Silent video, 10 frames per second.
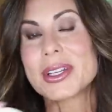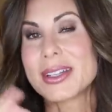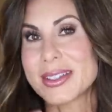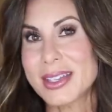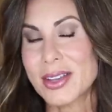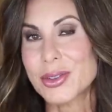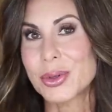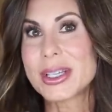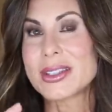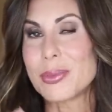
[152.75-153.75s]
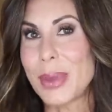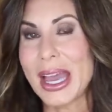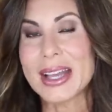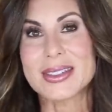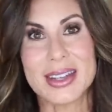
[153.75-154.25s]
and accessories and
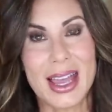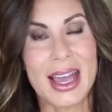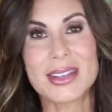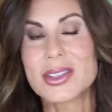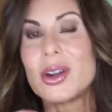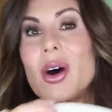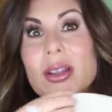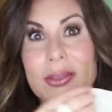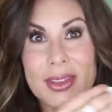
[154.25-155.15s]
bags and hats and all